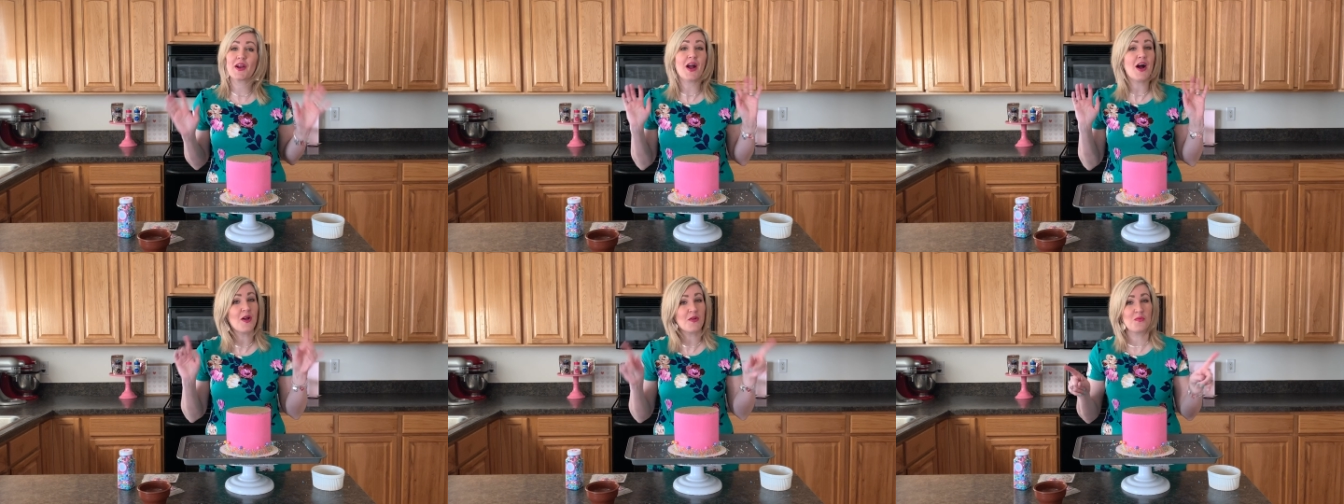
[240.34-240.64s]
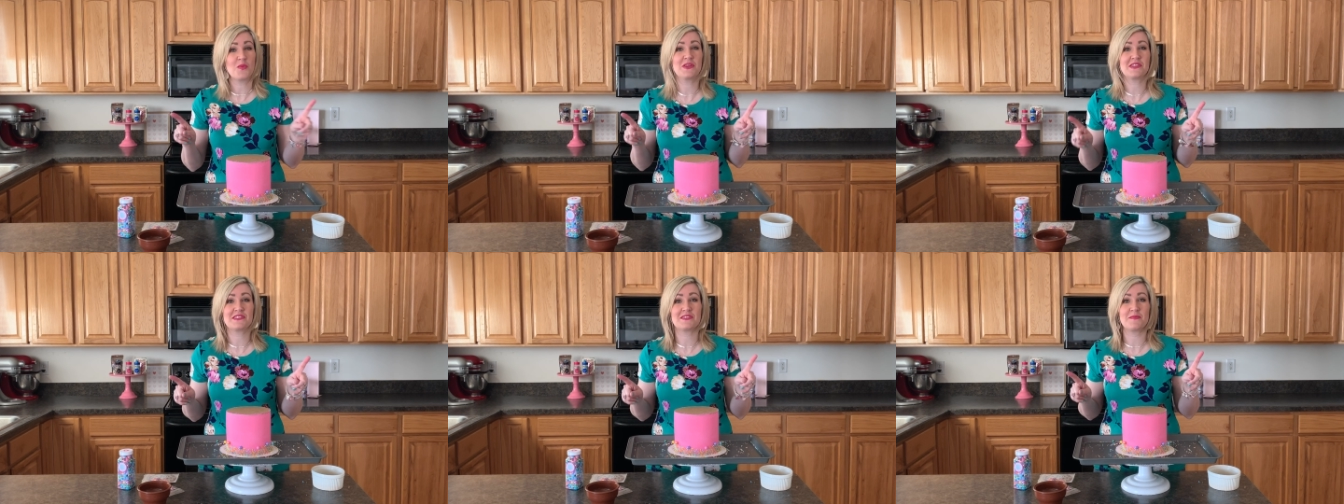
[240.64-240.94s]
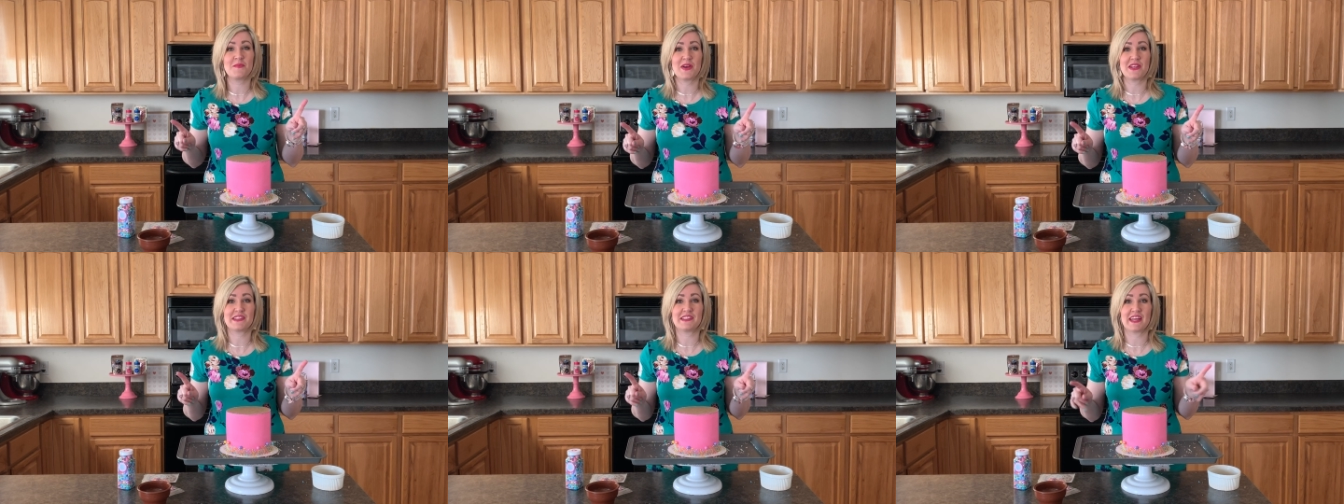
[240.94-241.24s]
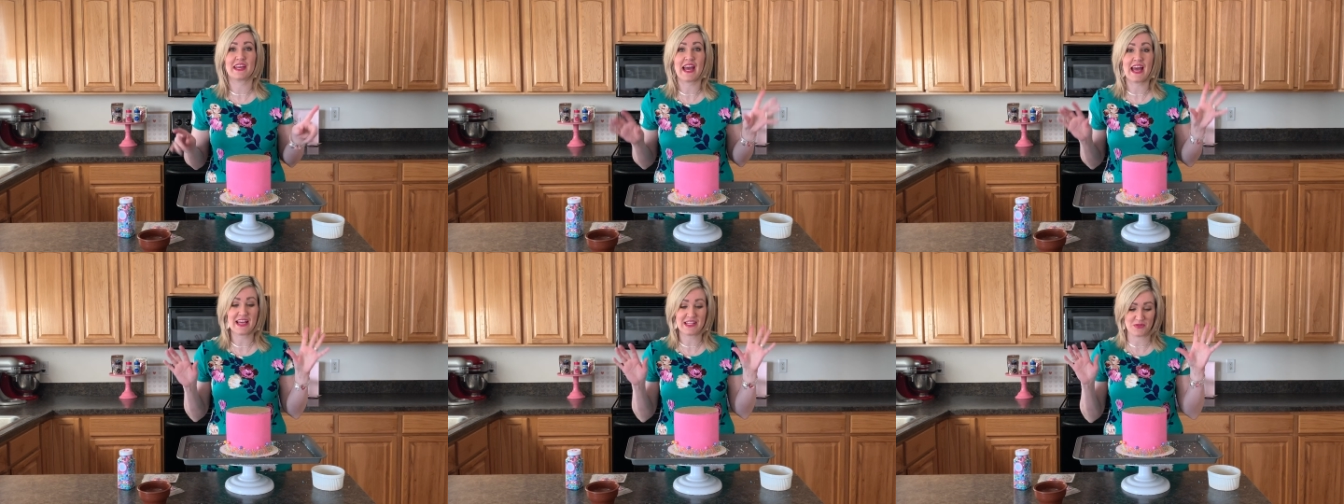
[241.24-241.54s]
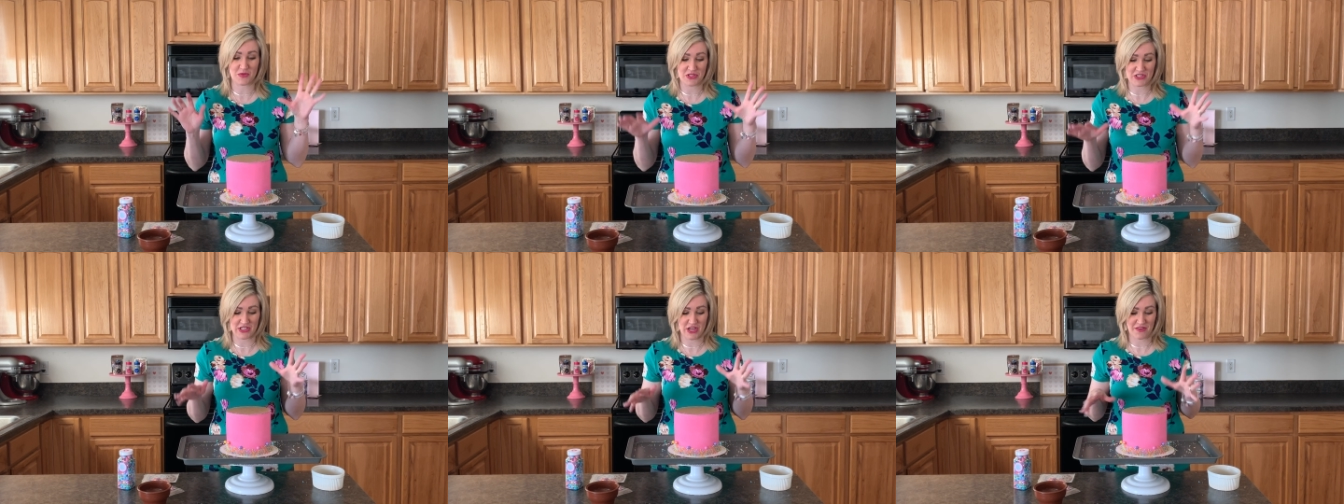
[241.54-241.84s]
on Wisdom Wednesday as we
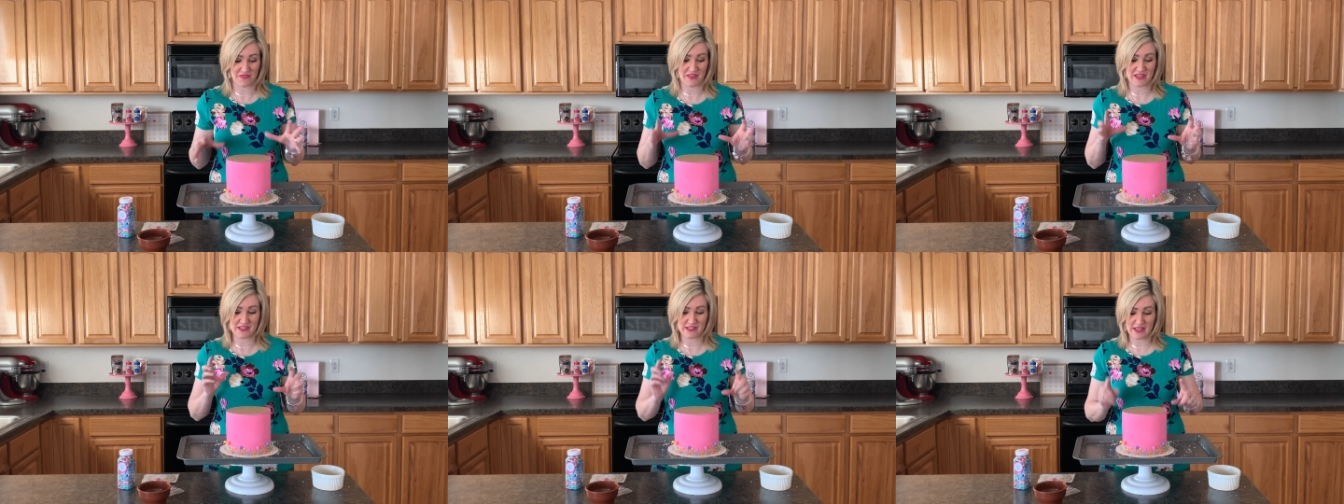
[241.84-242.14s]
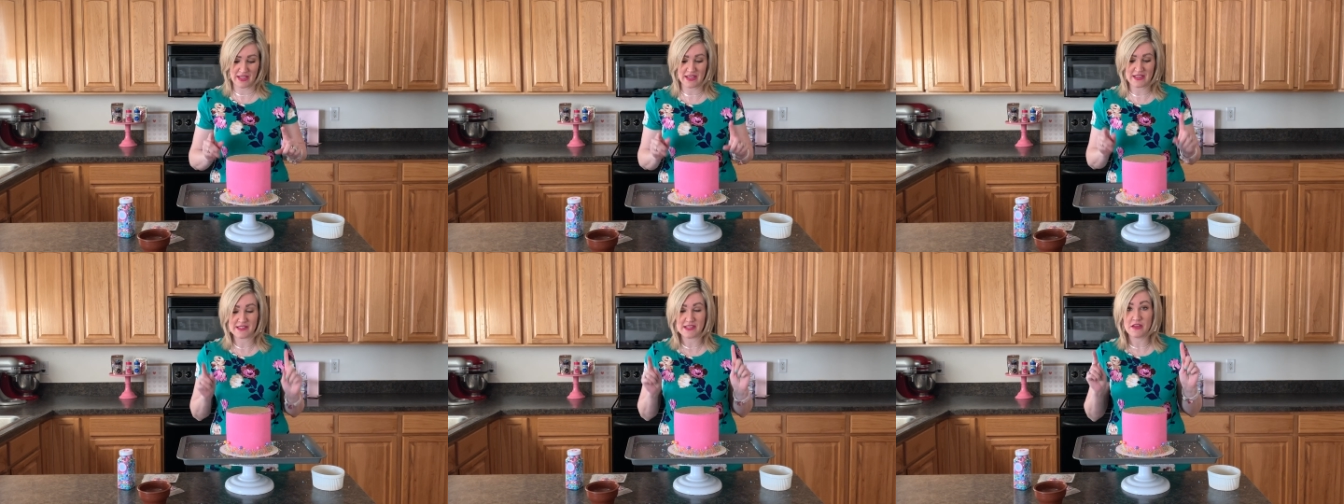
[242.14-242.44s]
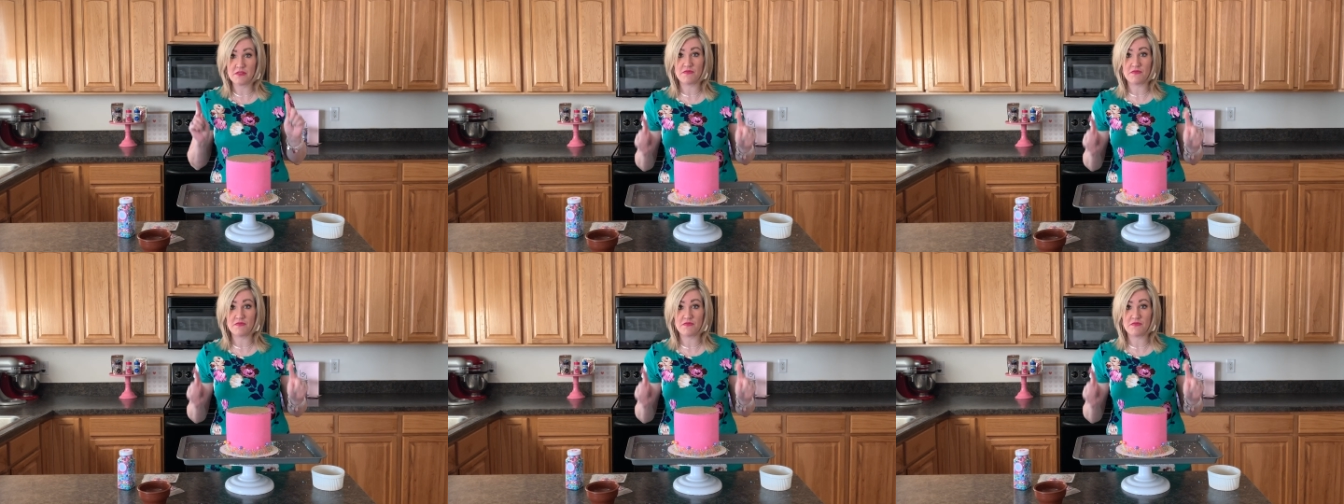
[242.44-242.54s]
shared this easy,